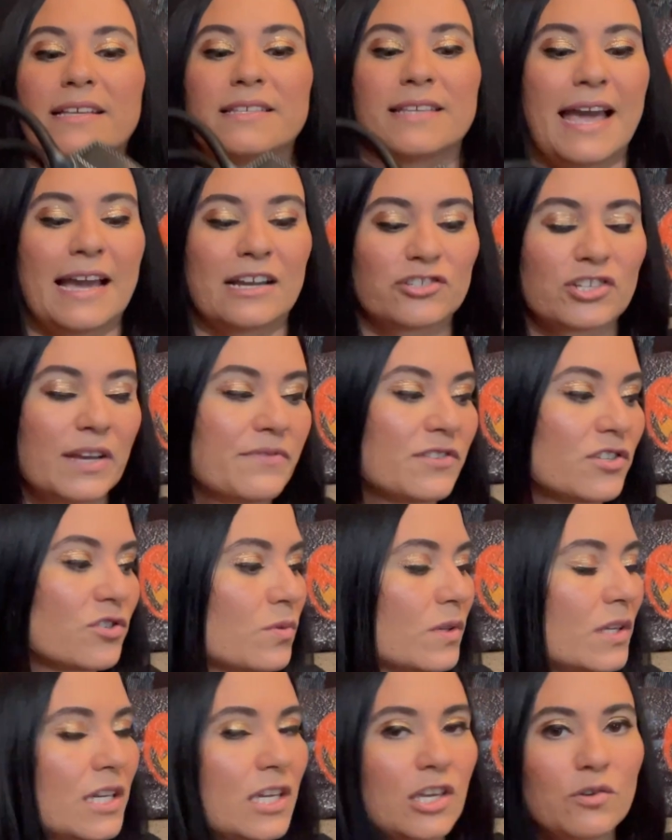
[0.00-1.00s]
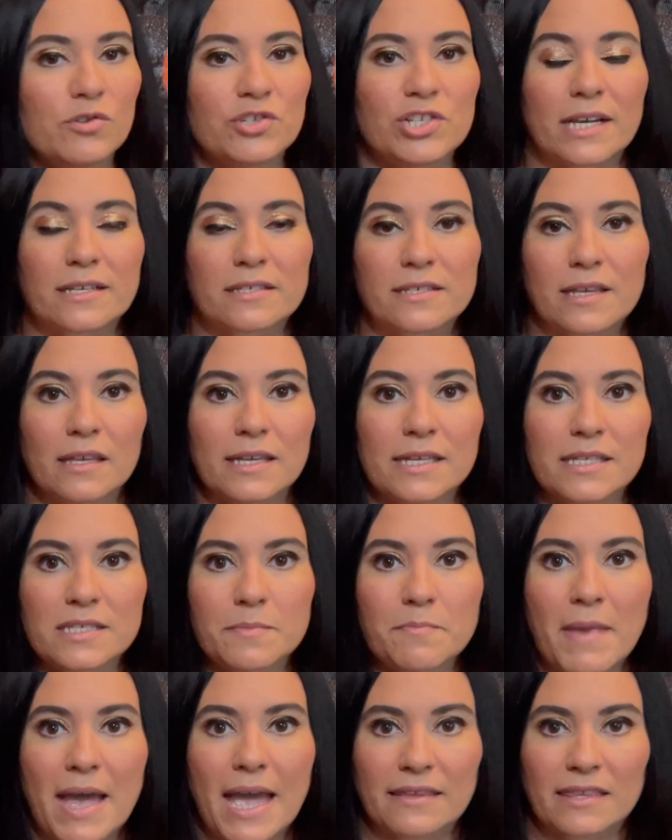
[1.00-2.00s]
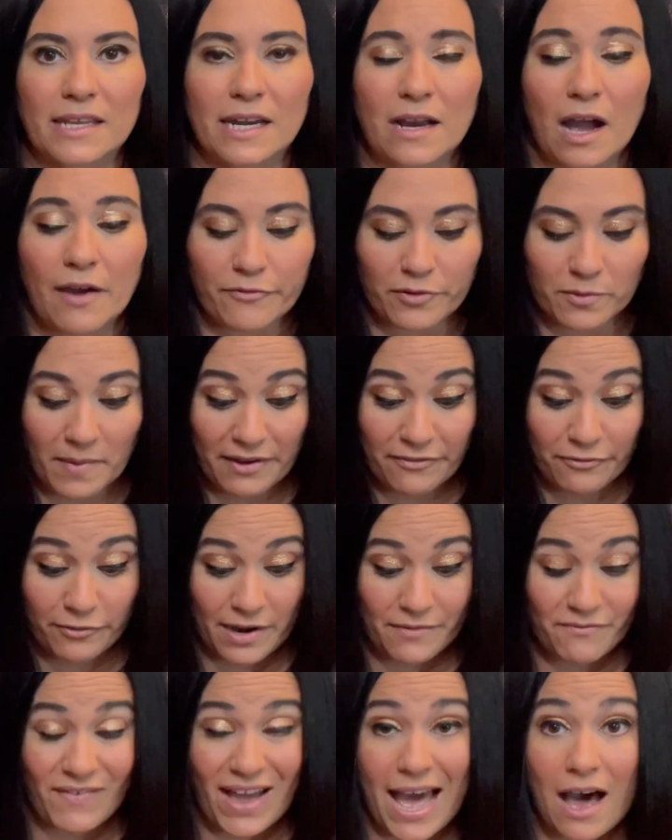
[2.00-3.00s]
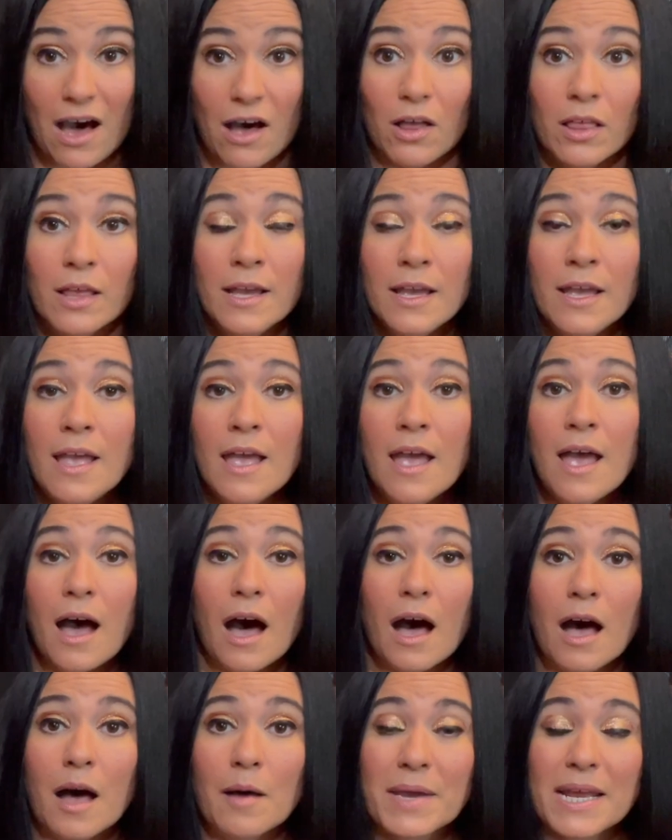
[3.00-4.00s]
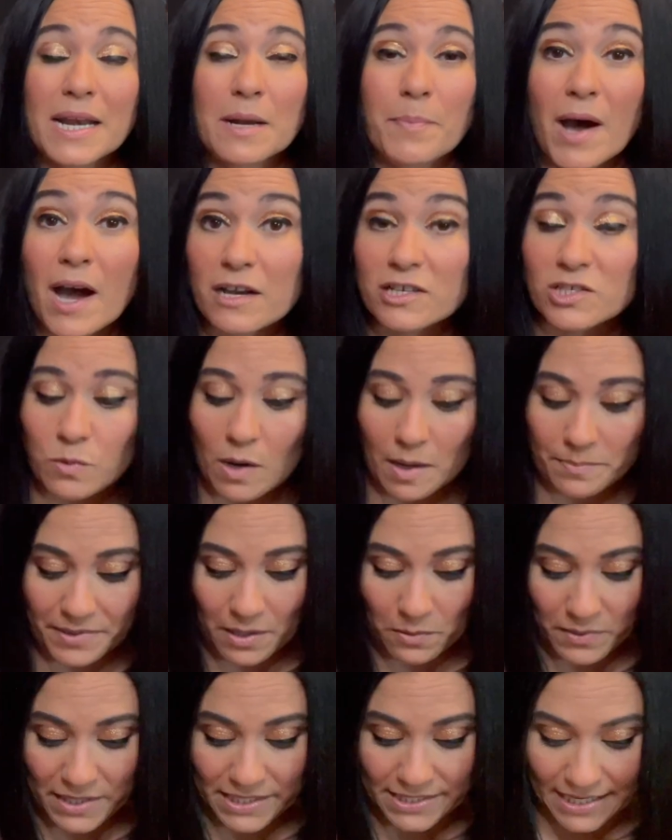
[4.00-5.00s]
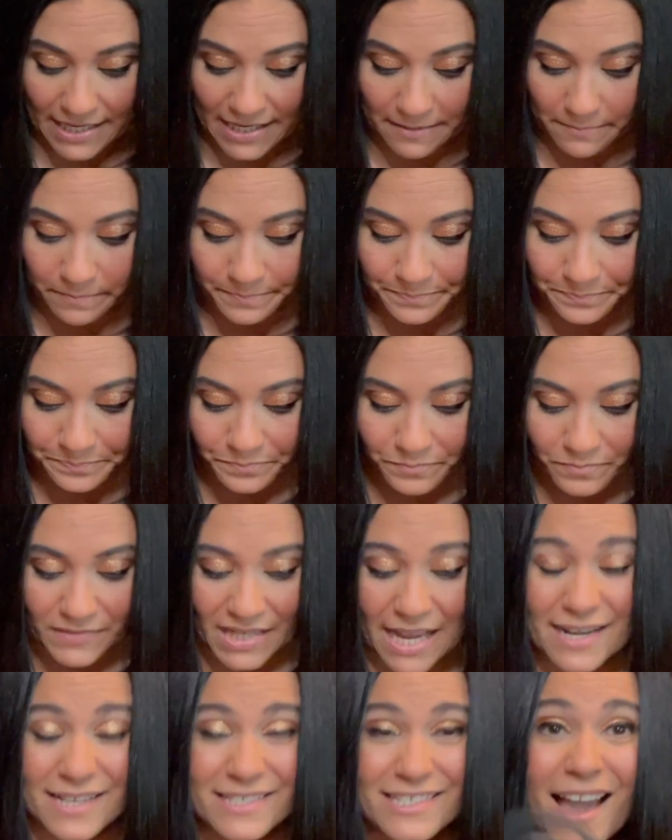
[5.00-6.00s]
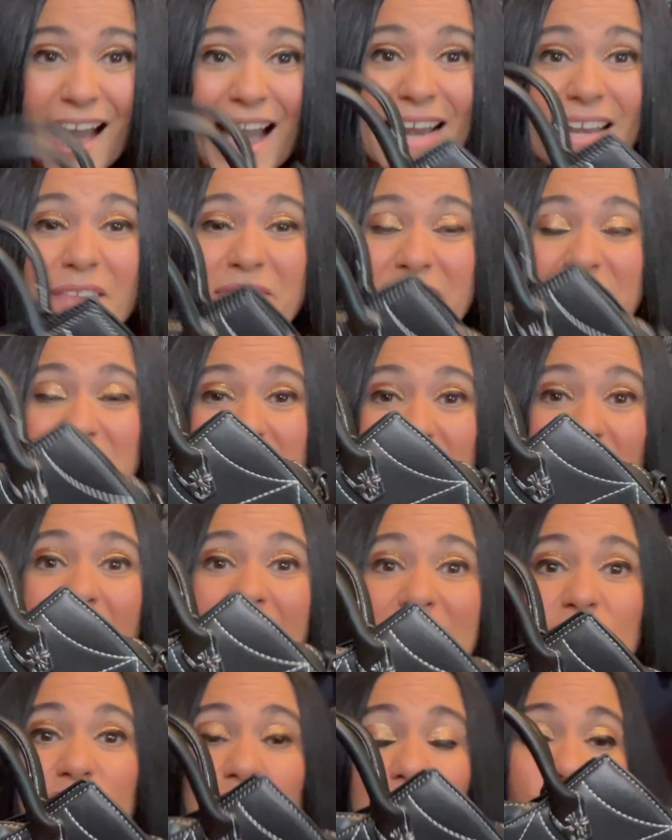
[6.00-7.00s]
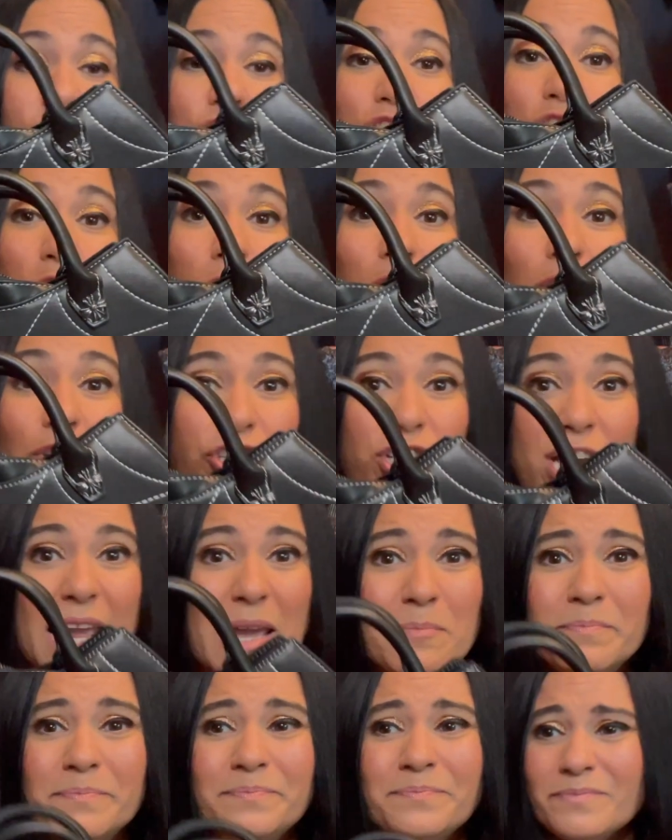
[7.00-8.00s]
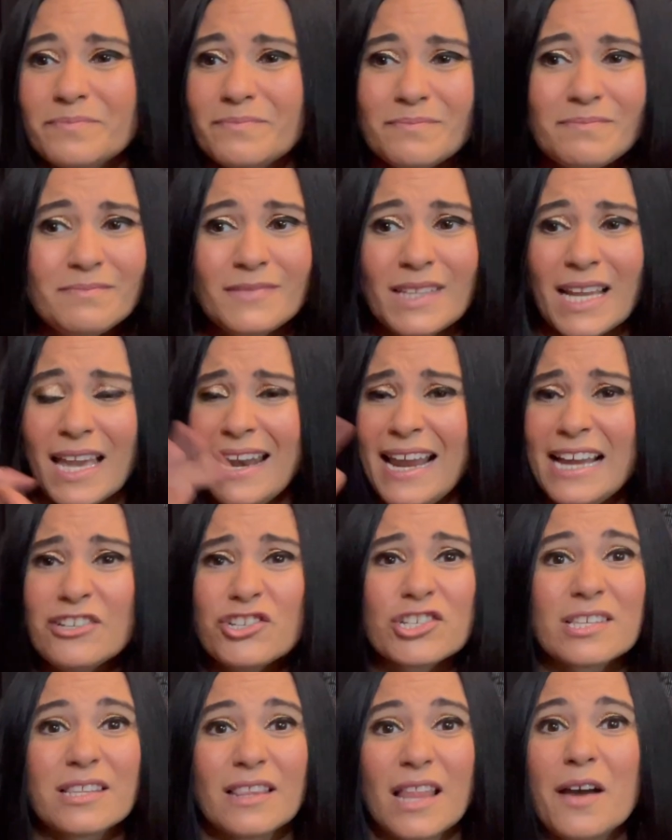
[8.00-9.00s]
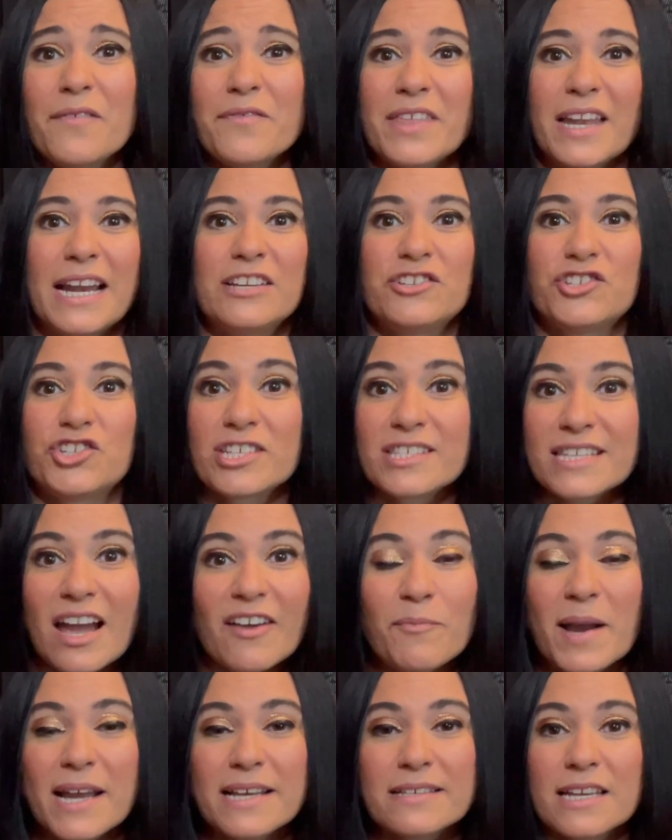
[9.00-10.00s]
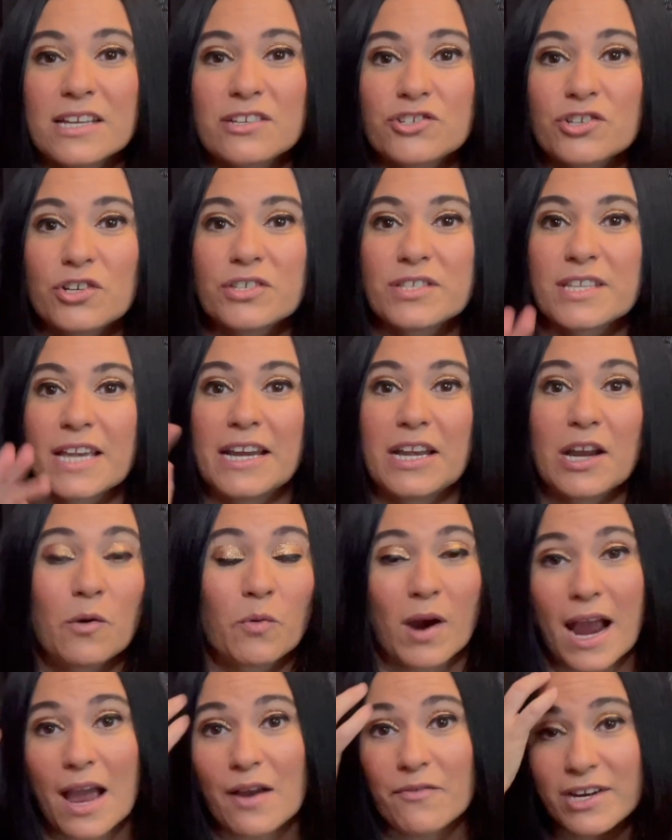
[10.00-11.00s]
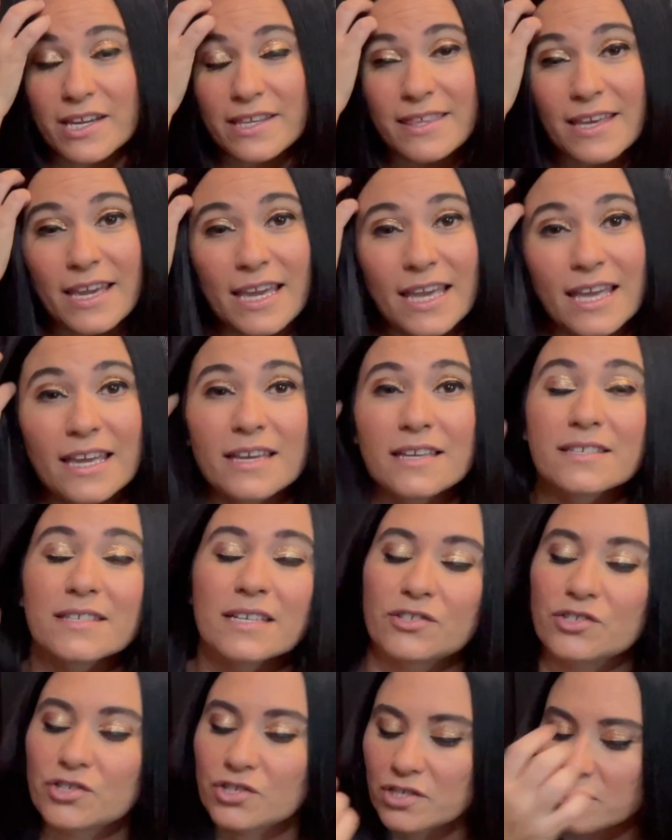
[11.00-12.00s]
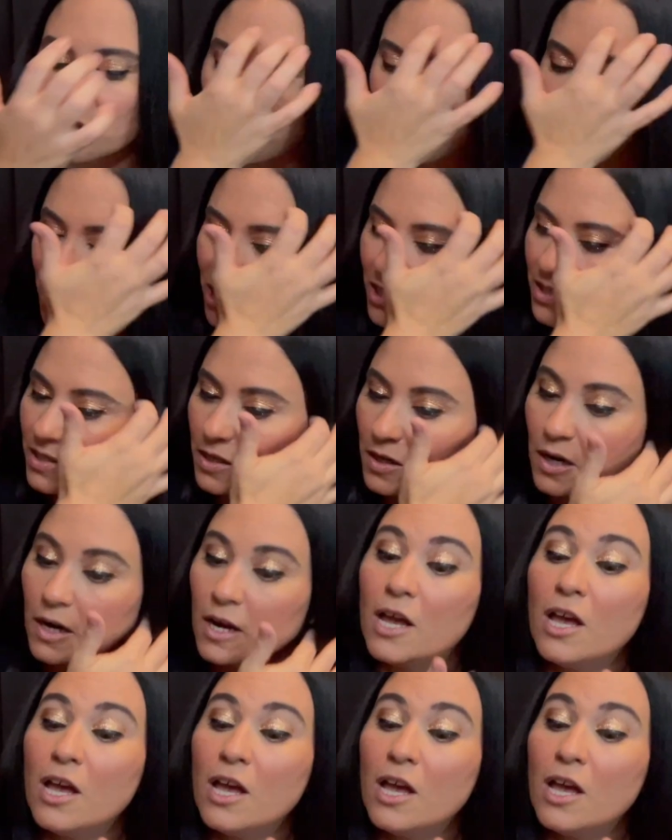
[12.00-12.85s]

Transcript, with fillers: I actually have this really cute Jack Skellington bag that I got from my friend Val um, in a box swap that we did. And it's kind of this size, just a circle shape. And I just love that I just have my essentials. I know where everything is. It's just so much easier.